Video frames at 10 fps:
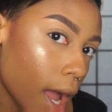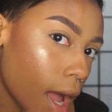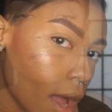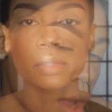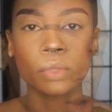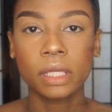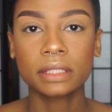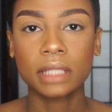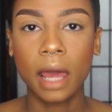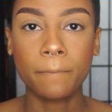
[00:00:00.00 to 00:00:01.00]
I've been really
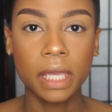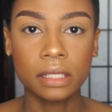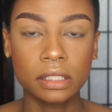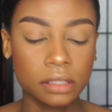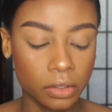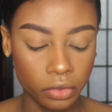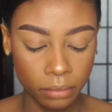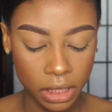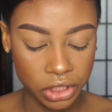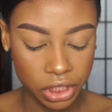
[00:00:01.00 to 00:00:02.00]
into like peachy toned
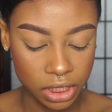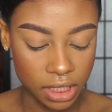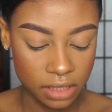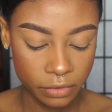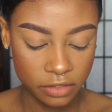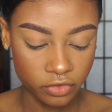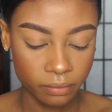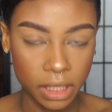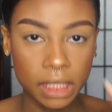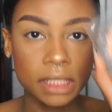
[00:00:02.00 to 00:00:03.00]
blushes. This one is
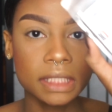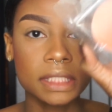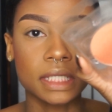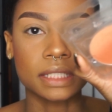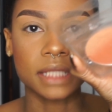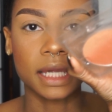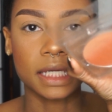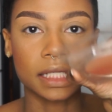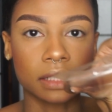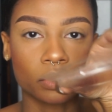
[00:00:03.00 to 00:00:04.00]
from NYX. It's like
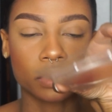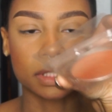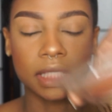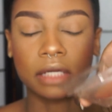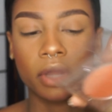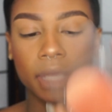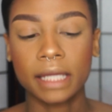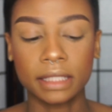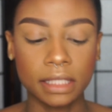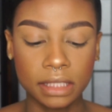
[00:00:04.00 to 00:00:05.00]
in a little container. I
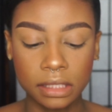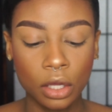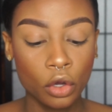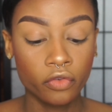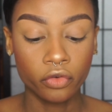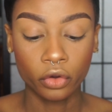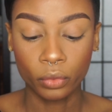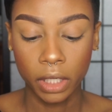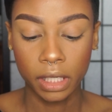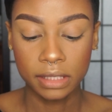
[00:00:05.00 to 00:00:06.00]
got this for
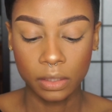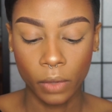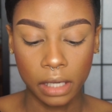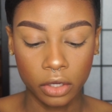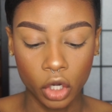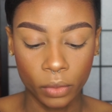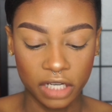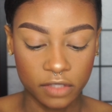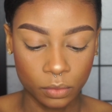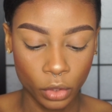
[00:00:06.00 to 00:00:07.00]
gratis a while ago when
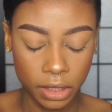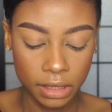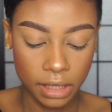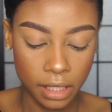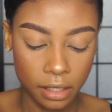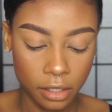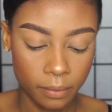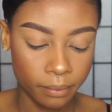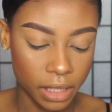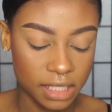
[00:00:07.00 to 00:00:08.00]
I was working there,
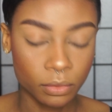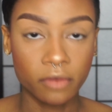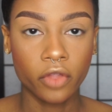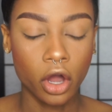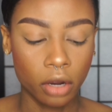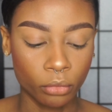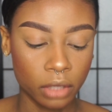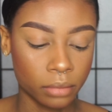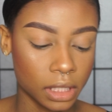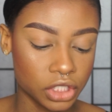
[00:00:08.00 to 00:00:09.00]
but it's one of the
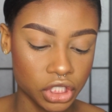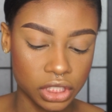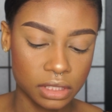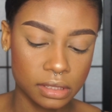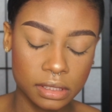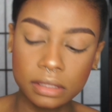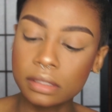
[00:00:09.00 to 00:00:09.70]
ombre blushes.